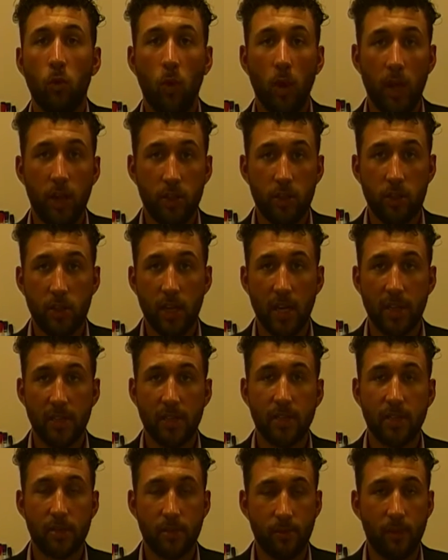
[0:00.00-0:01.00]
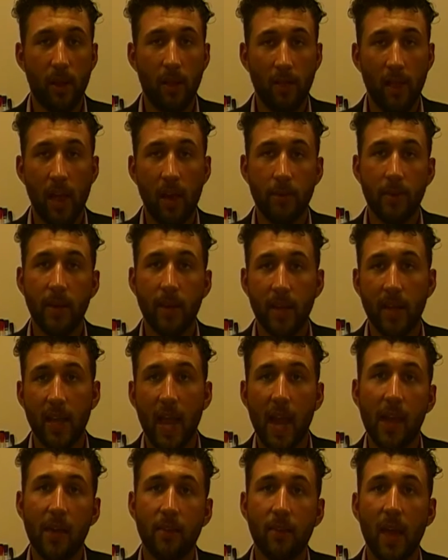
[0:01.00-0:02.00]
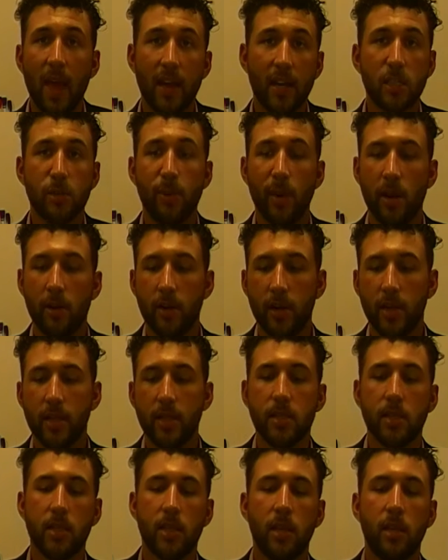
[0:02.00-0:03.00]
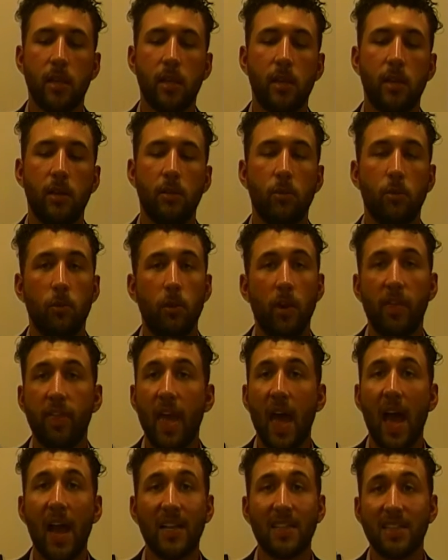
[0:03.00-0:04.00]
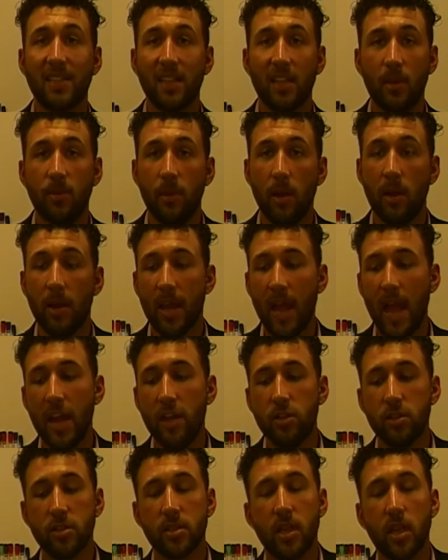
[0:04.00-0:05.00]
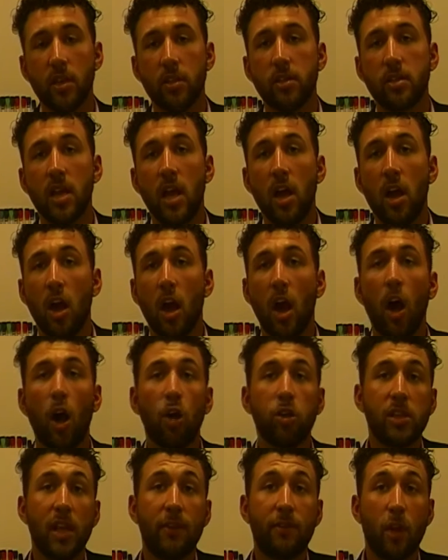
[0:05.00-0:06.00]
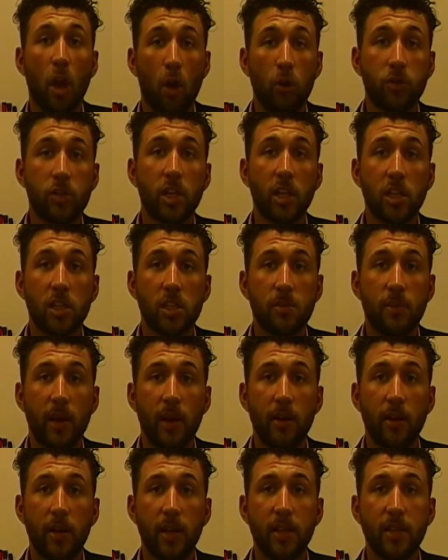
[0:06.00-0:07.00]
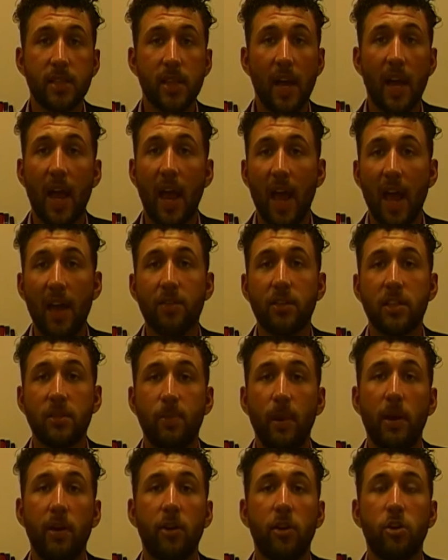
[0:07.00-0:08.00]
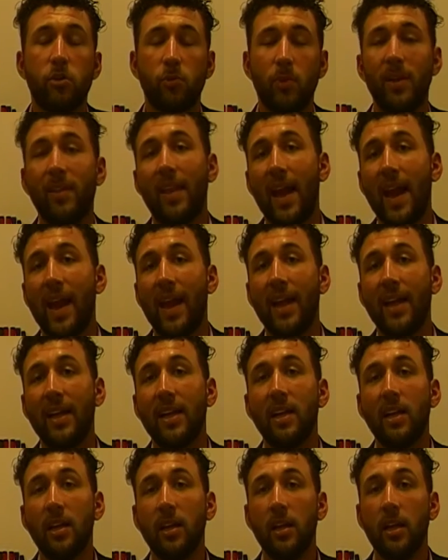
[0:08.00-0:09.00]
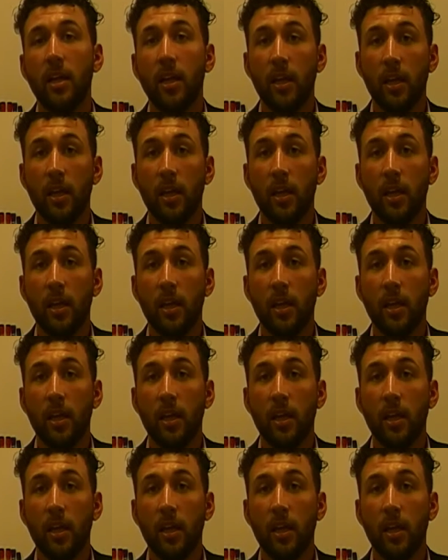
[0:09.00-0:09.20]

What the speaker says: which has allowed me to gain that experience with excellent communication skills. I also have coaching experience, and I have experience relaying